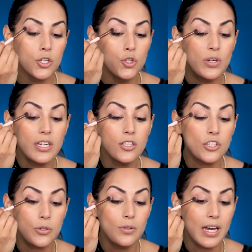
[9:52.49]
you can
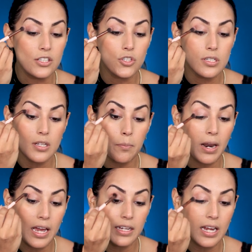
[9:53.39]
do that. Just
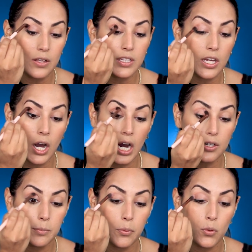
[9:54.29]
apply it on the
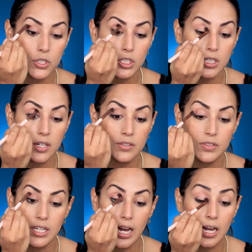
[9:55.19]
outer portion of
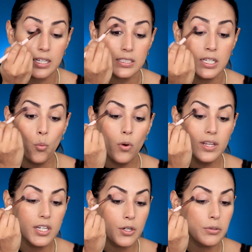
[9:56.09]
the eyes.
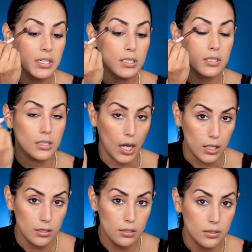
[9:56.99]
Will it crease?
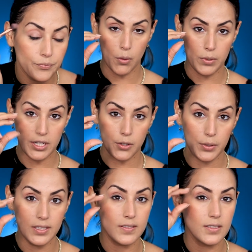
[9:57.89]
Yes. But when it
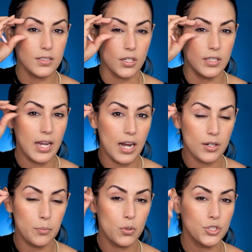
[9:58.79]
creases on the
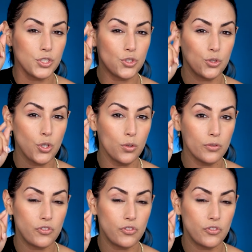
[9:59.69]
outer portions, you don't